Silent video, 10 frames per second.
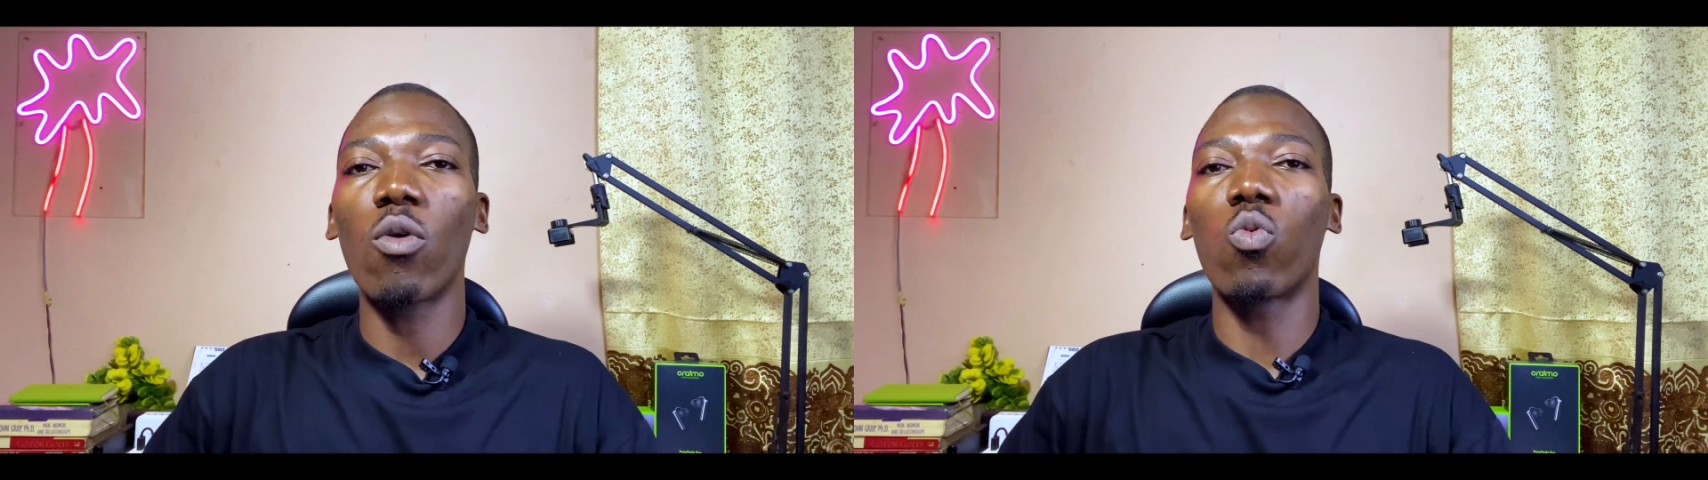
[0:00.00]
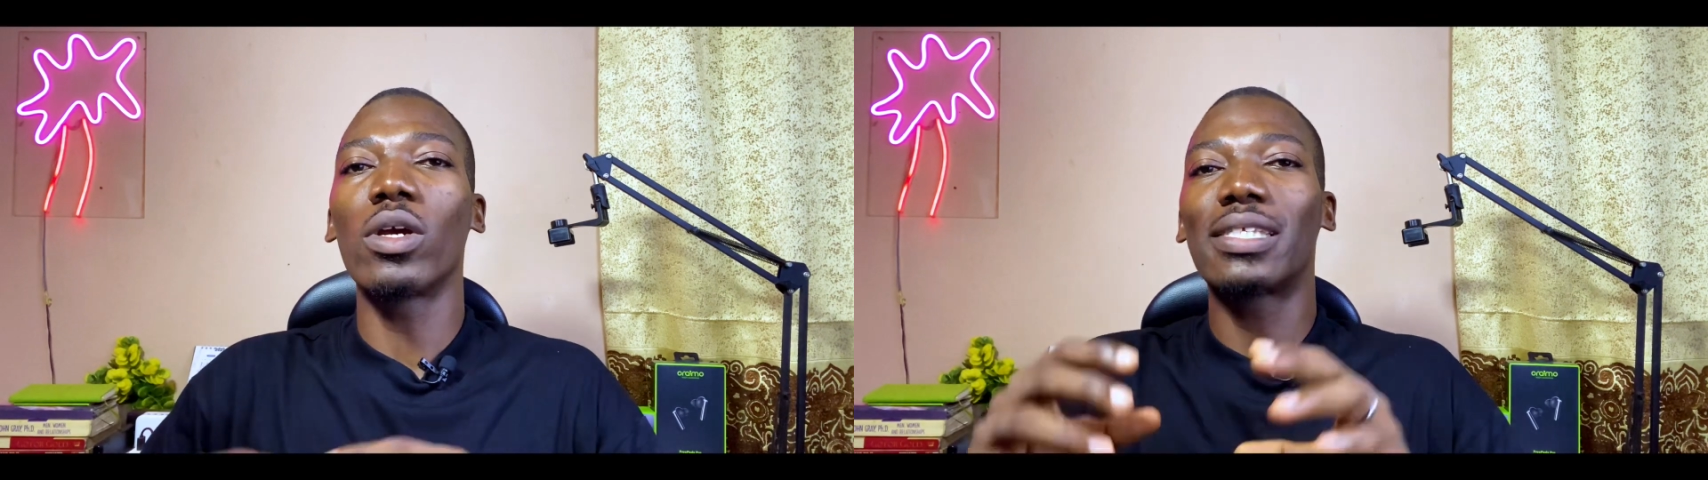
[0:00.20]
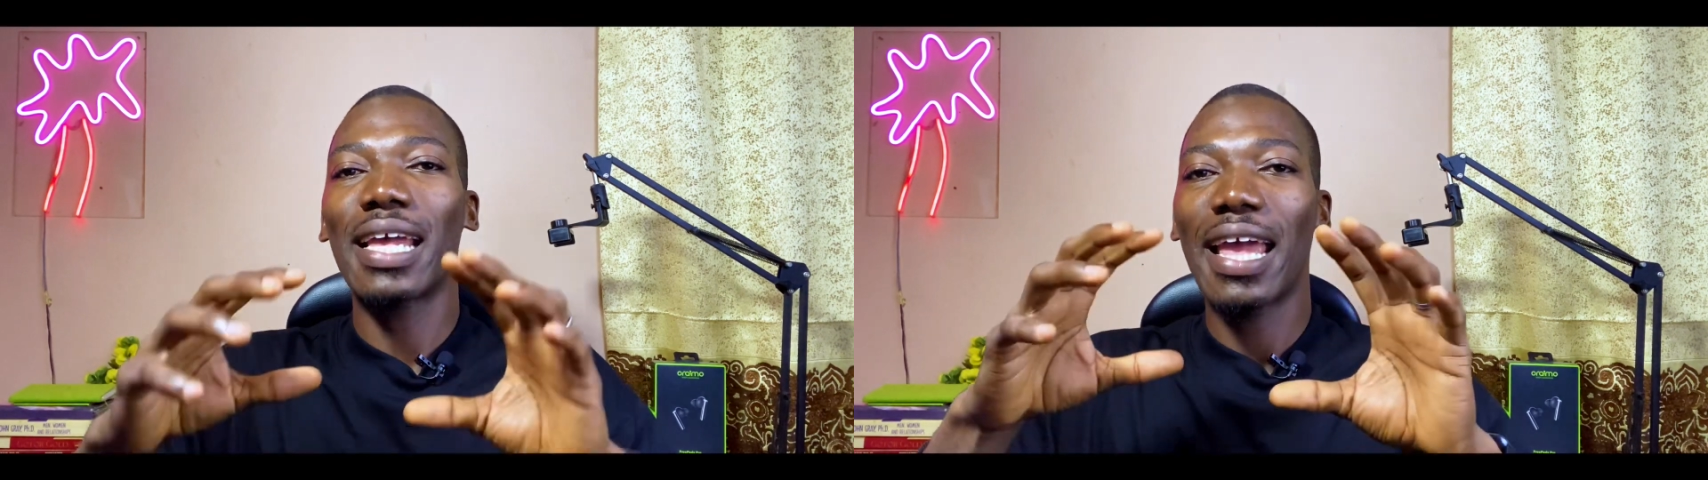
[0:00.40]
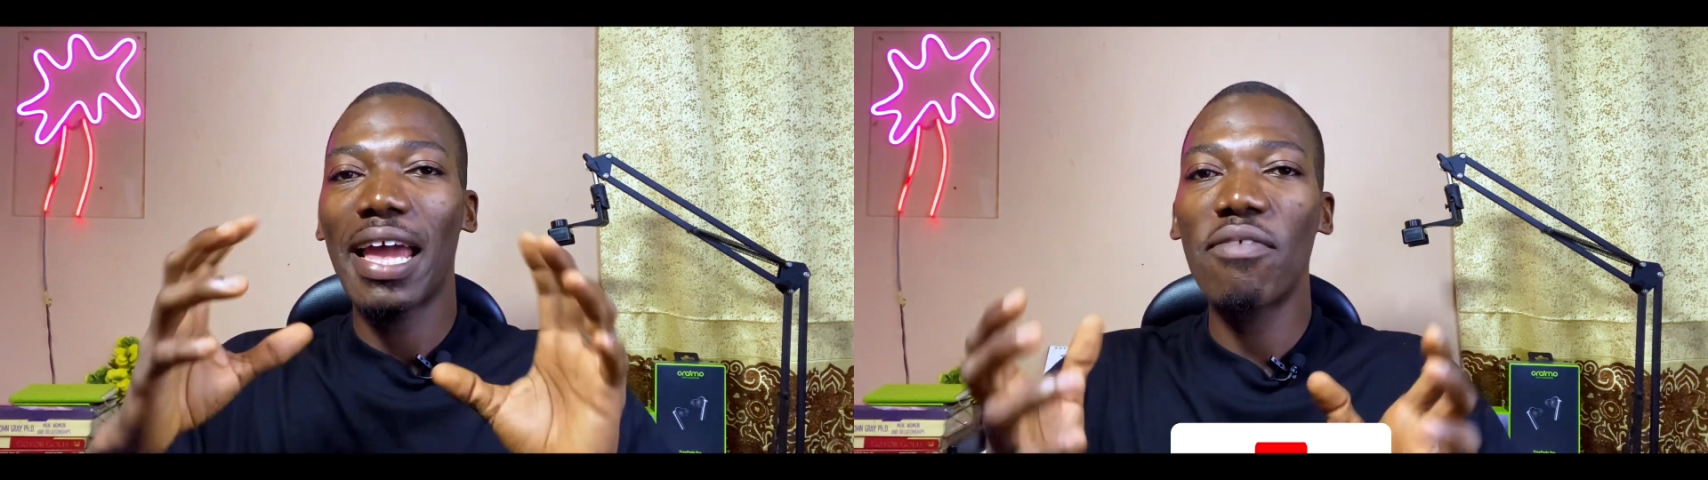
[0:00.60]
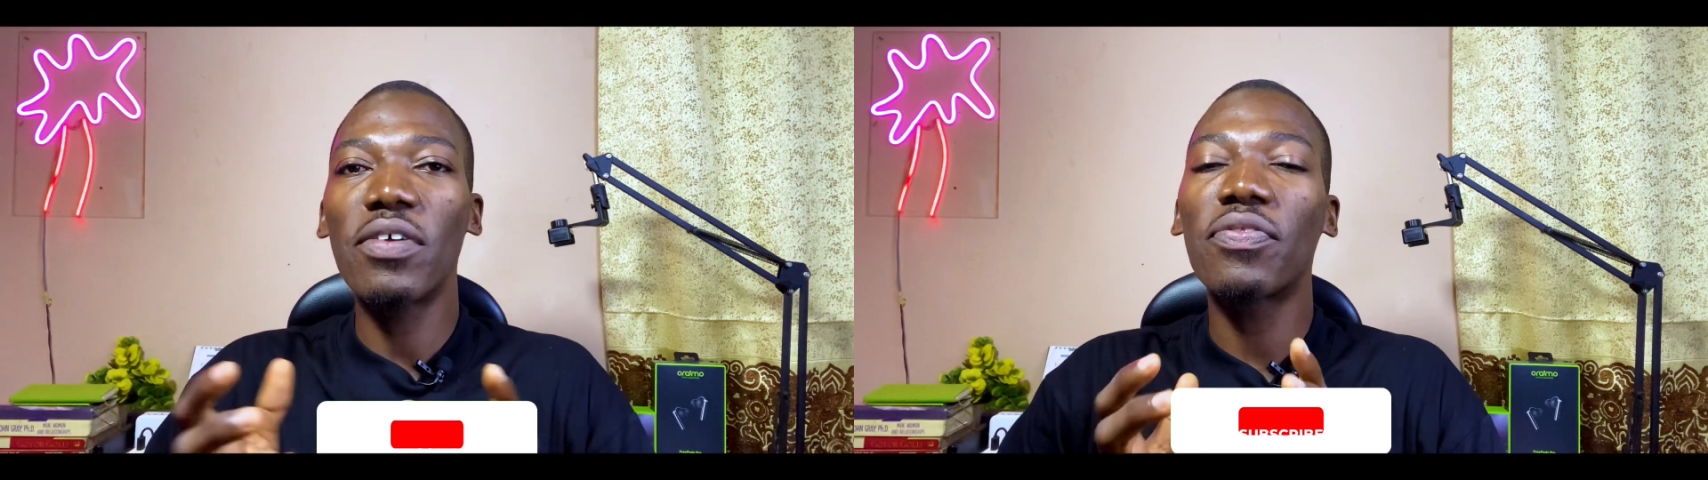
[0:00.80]
with
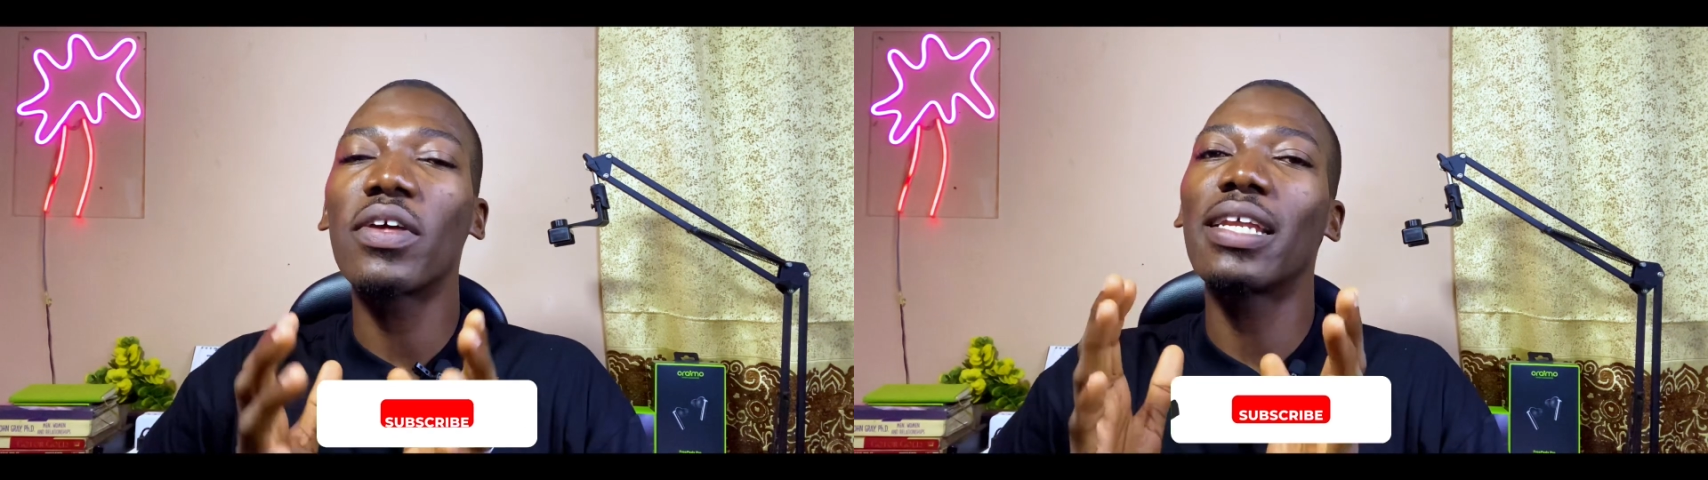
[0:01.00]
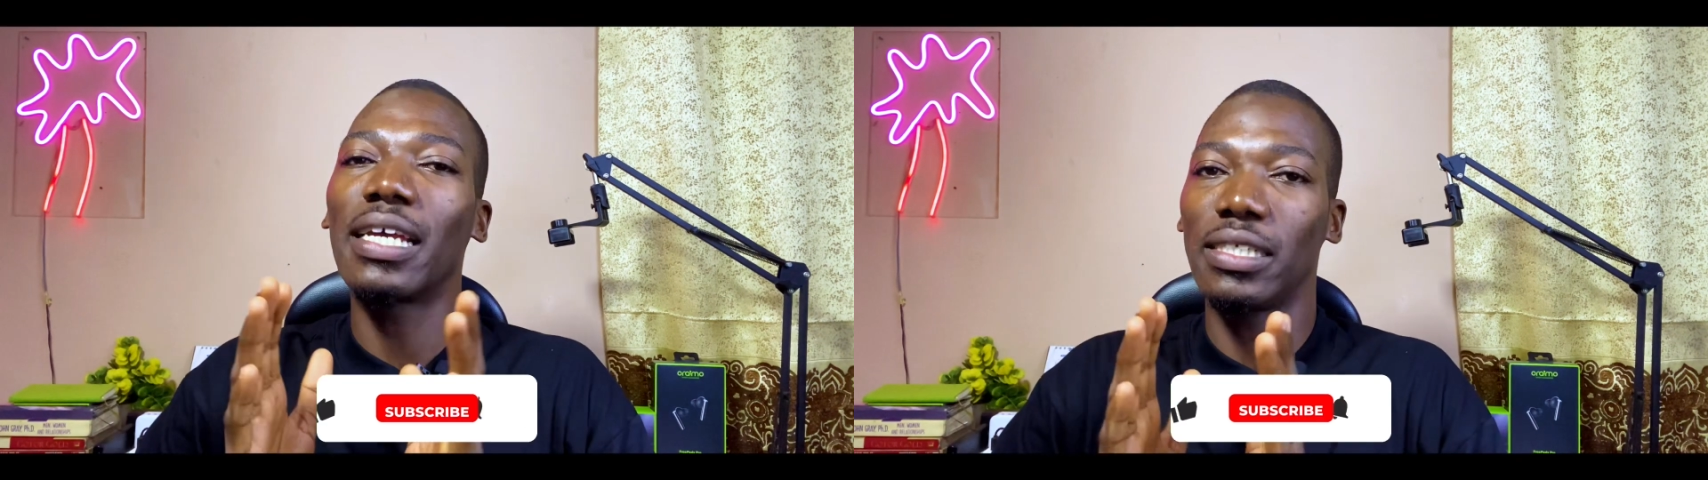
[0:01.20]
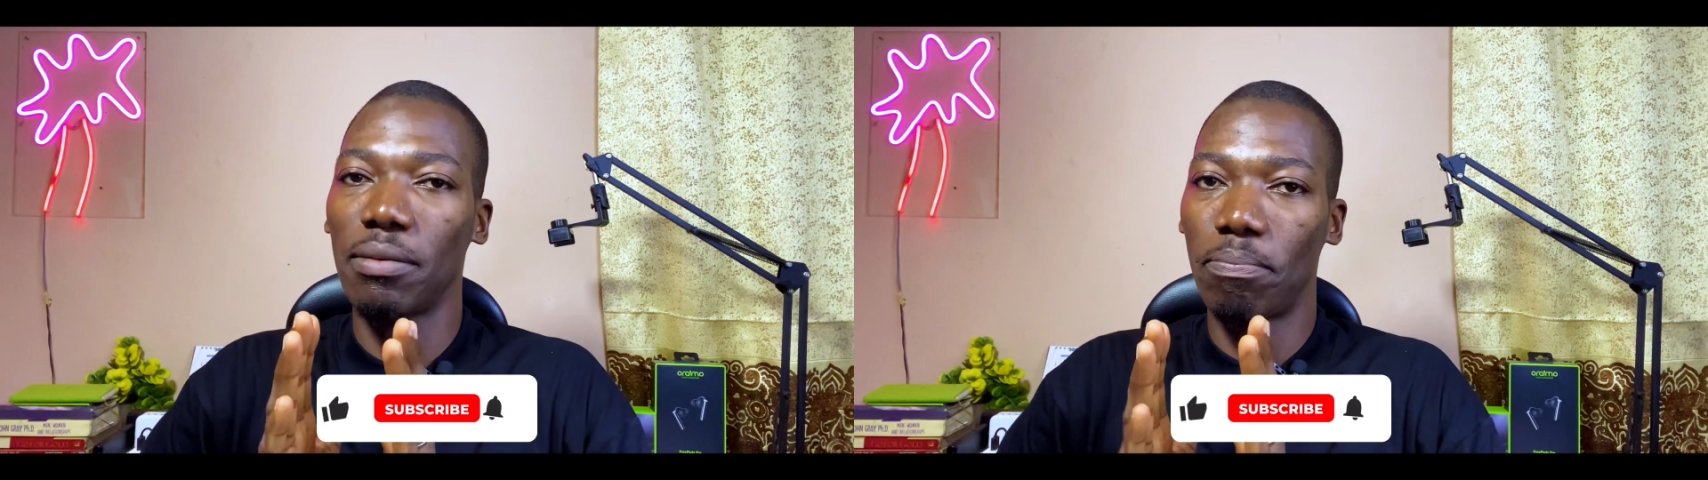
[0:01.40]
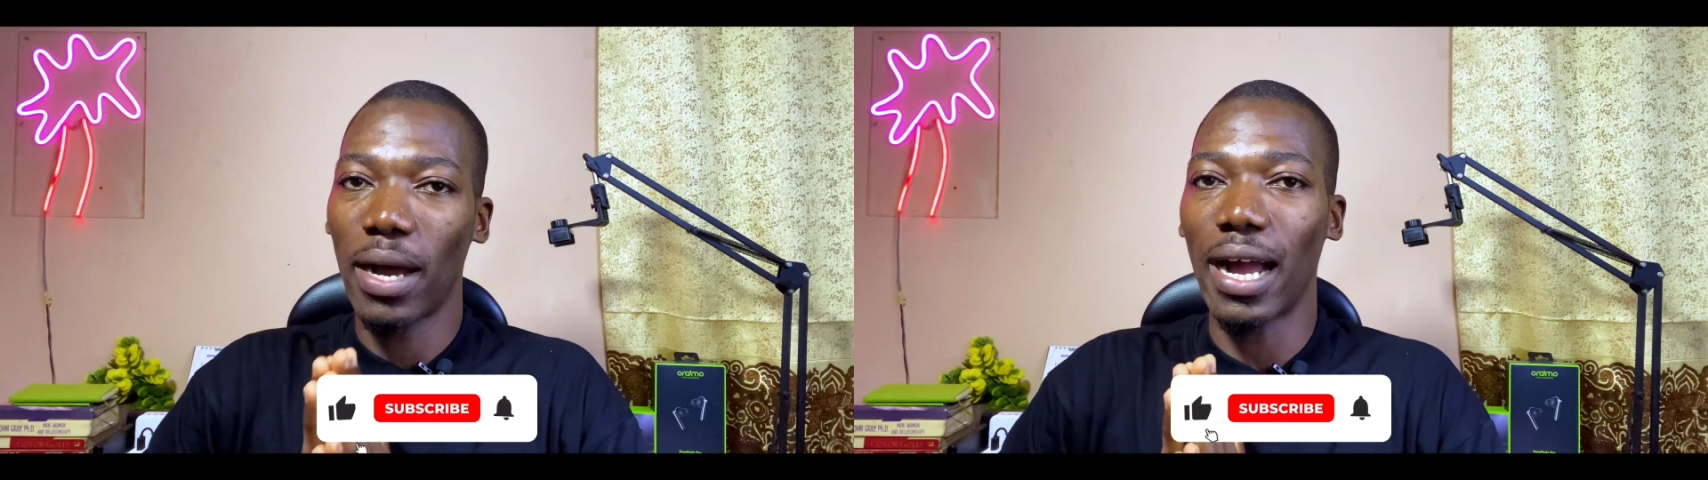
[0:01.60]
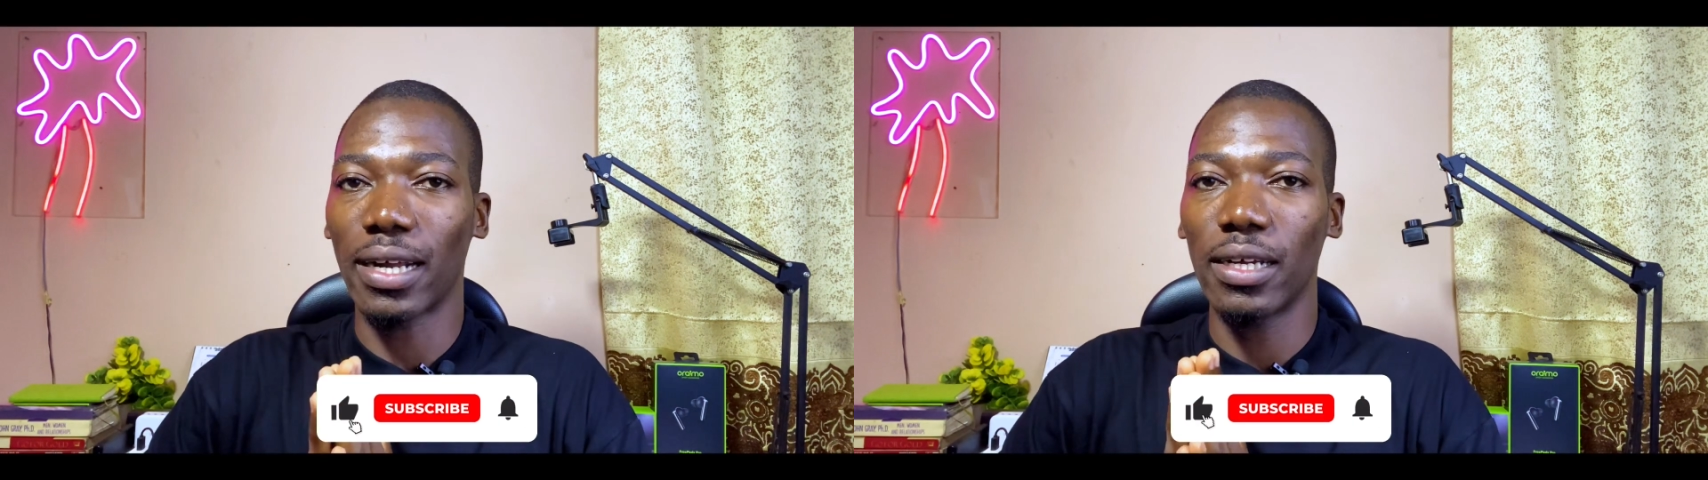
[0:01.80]
everything in the
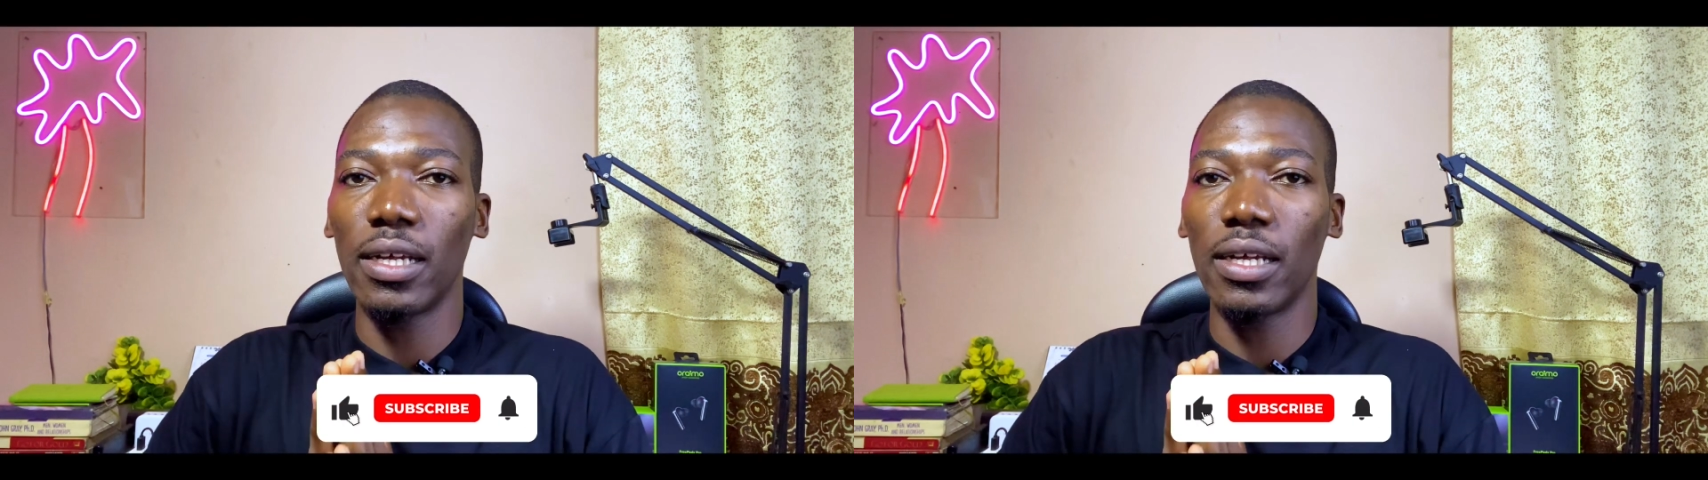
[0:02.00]
pack